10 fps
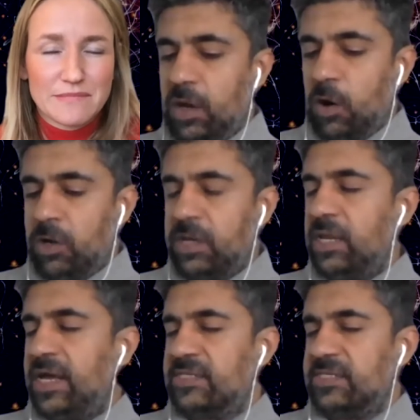
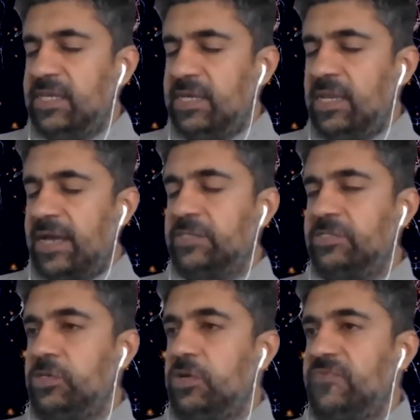Oracle has the
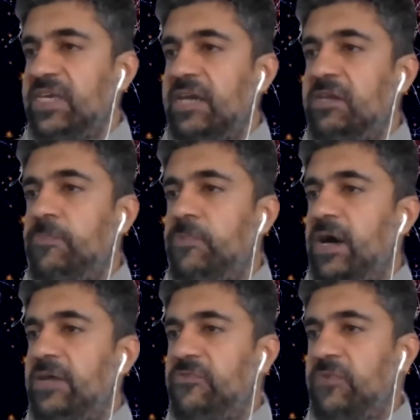legacy of the
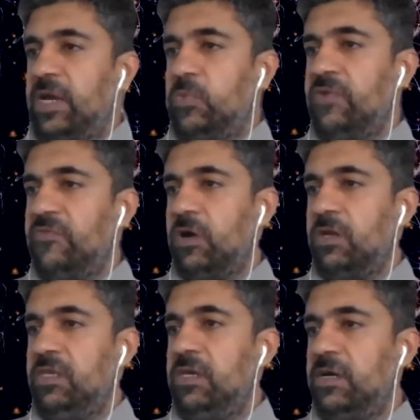enterprise, right? We've got
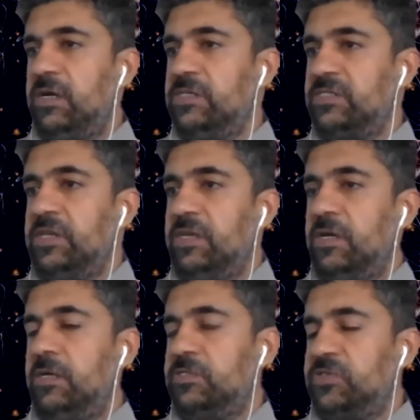years and
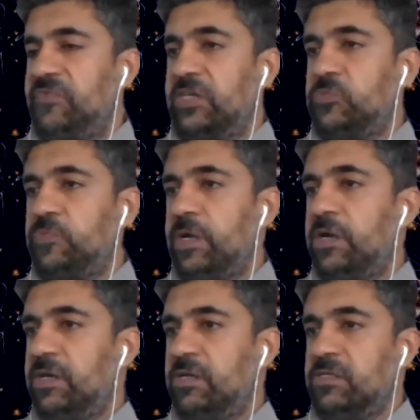years of
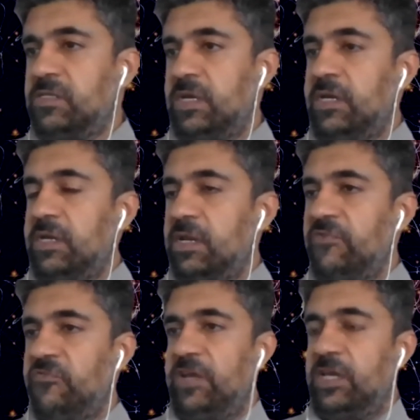experience in
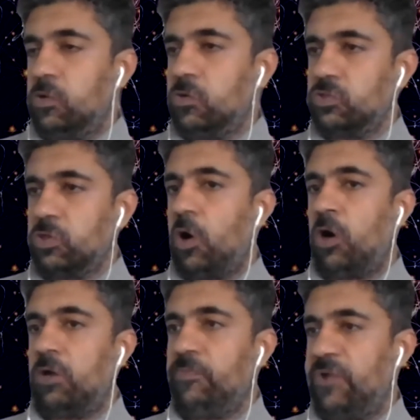delivering those
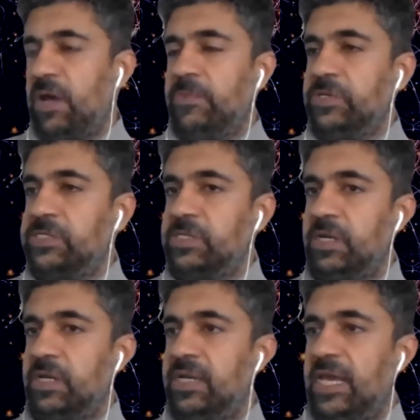on-premise
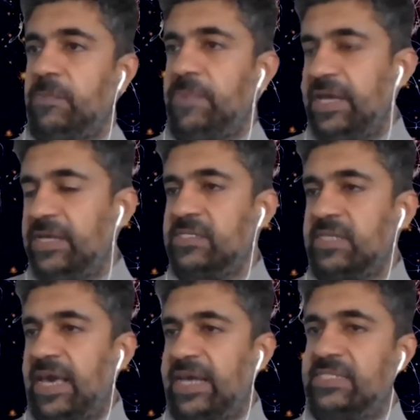database,
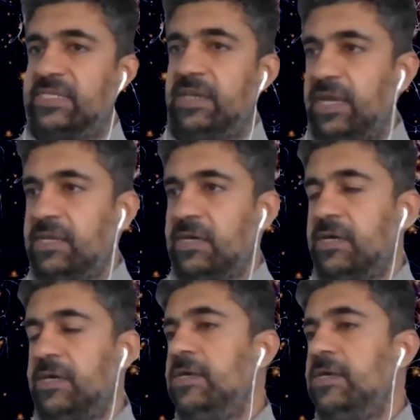Exadata,